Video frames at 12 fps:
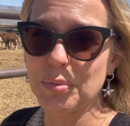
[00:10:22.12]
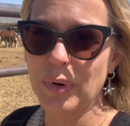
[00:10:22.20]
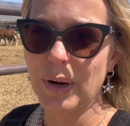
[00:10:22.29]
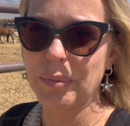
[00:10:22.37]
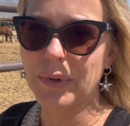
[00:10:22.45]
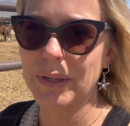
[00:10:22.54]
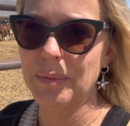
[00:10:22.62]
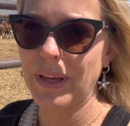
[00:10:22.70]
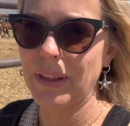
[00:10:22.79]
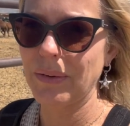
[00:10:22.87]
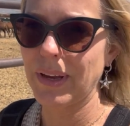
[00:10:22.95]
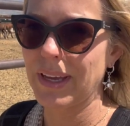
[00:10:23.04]
property,
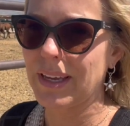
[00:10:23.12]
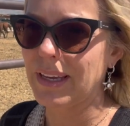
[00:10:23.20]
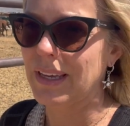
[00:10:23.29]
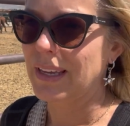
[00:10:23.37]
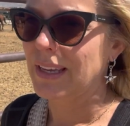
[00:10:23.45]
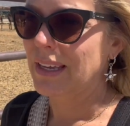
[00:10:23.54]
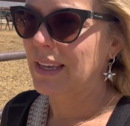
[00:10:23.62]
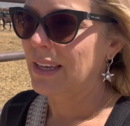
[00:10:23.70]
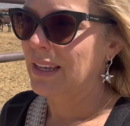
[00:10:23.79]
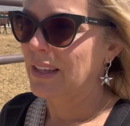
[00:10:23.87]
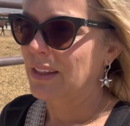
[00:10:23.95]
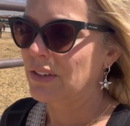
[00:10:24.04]
by the way.
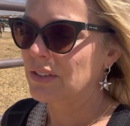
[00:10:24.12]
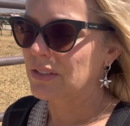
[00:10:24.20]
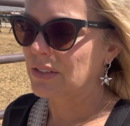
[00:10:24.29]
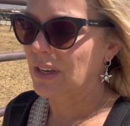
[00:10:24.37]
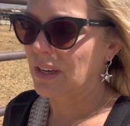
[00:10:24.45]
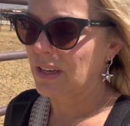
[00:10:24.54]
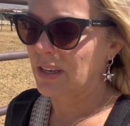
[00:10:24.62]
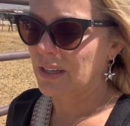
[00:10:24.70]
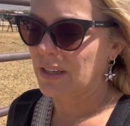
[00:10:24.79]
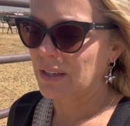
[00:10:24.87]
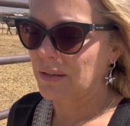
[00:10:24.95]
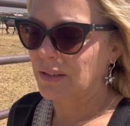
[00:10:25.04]
There's
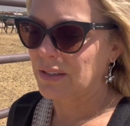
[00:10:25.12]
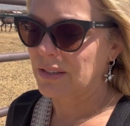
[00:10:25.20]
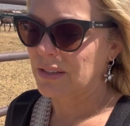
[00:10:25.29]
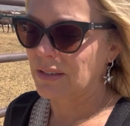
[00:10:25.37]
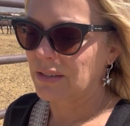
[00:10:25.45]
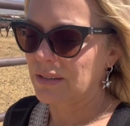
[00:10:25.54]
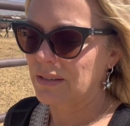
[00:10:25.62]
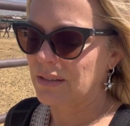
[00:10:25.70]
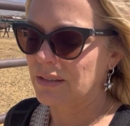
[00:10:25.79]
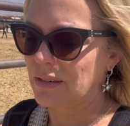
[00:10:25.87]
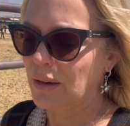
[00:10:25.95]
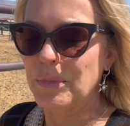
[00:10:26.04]

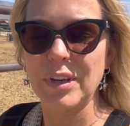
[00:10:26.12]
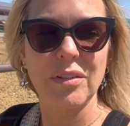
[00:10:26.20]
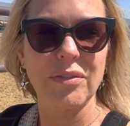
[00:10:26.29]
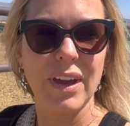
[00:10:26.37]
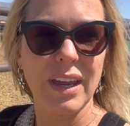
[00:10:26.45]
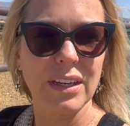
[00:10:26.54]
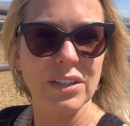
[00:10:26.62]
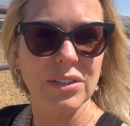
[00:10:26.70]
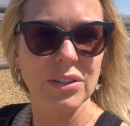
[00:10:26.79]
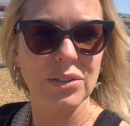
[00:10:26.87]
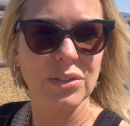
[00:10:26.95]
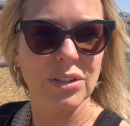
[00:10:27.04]
I'm in Nevada,
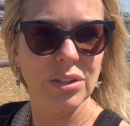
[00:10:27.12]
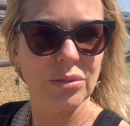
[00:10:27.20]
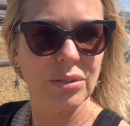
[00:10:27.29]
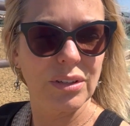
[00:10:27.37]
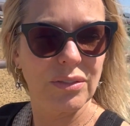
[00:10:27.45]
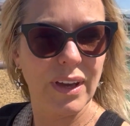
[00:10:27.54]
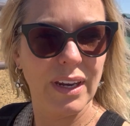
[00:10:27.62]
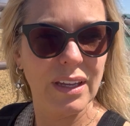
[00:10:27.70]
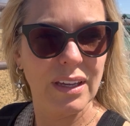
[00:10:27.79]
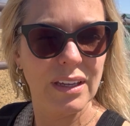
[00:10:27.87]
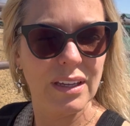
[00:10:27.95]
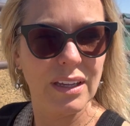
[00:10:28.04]
so there's 2 in
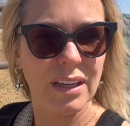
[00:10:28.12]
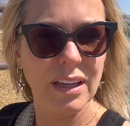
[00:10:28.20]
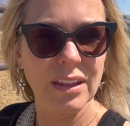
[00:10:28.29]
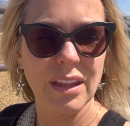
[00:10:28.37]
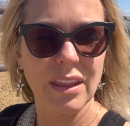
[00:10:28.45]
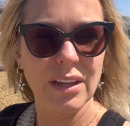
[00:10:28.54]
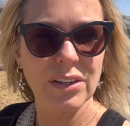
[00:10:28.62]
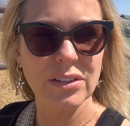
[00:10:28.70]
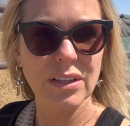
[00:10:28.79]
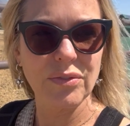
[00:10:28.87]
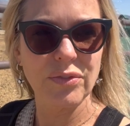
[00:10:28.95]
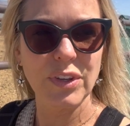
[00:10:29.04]
Nevada, and then
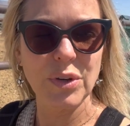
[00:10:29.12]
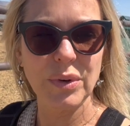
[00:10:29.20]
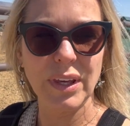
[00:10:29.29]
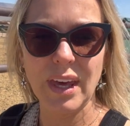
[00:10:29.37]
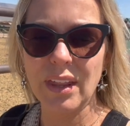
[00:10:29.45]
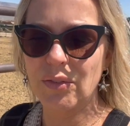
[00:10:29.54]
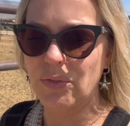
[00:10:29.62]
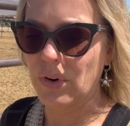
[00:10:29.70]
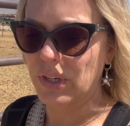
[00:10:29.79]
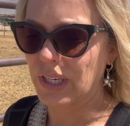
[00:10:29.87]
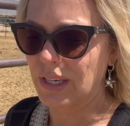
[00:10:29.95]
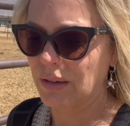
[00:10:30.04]
there's a few in
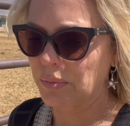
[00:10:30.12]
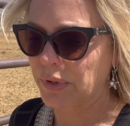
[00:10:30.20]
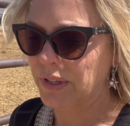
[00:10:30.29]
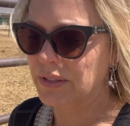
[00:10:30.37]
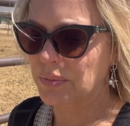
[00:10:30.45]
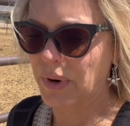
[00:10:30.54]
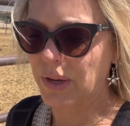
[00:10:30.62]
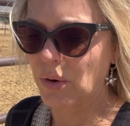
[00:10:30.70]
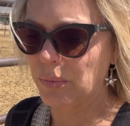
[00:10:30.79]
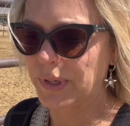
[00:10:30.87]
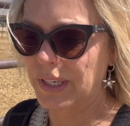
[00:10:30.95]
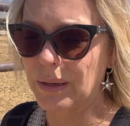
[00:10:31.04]
California, plus
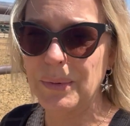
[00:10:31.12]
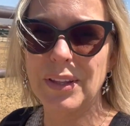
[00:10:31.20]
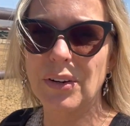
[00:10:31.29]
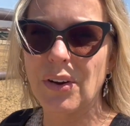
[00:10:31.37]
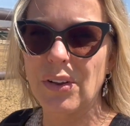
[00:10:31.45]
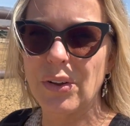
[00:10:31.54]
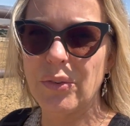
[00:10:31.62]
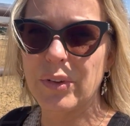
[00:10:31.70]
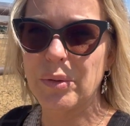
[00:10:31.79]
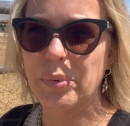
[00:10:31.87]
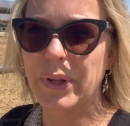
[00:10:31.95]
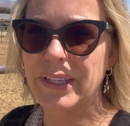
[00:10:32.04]
Wyoming. I mean, they're all over
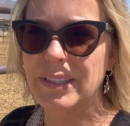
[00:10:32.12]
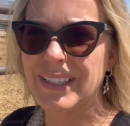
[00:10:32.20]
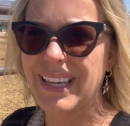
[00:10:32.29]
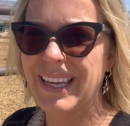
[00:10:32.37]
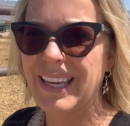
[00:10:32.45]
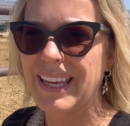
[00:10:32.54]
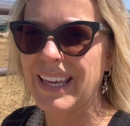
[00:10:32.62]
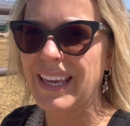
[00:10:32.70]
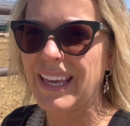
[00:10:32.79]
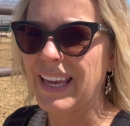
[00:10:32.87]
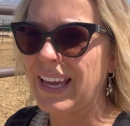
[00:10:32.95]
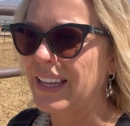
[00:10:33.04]
the place.
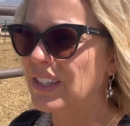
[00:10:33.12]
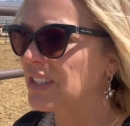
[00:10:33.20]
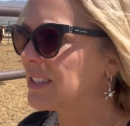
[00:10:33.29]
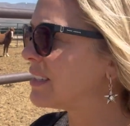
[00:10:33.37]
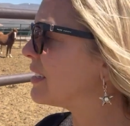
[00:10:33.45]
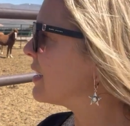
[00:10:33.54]
And just